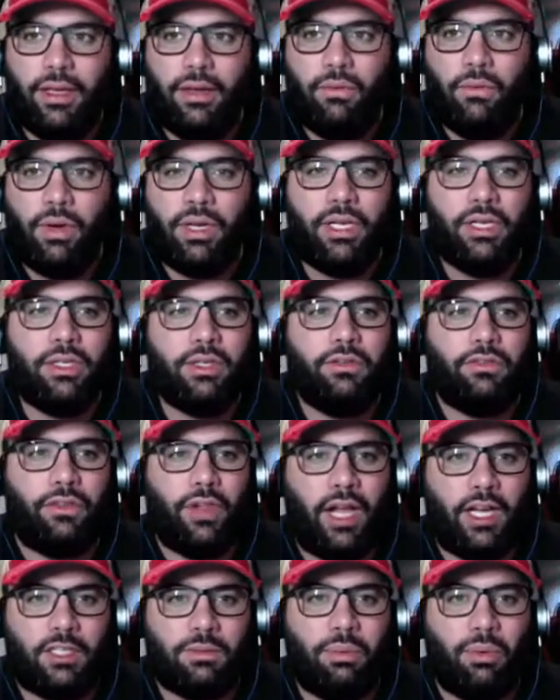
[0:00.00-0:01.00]
When you do
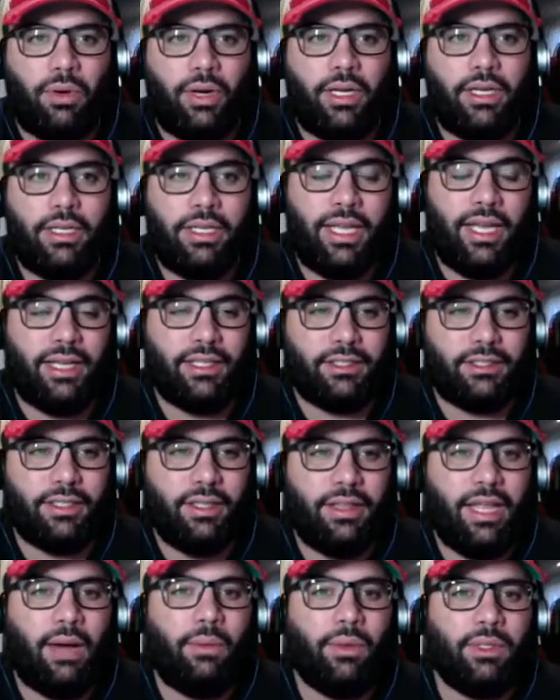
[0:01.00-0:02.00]
Flashpoint, yes,
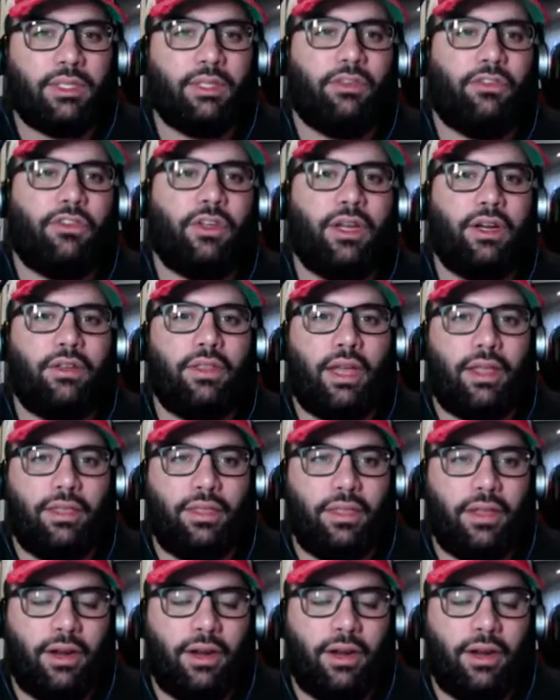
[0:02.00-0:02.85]
that was a fear that,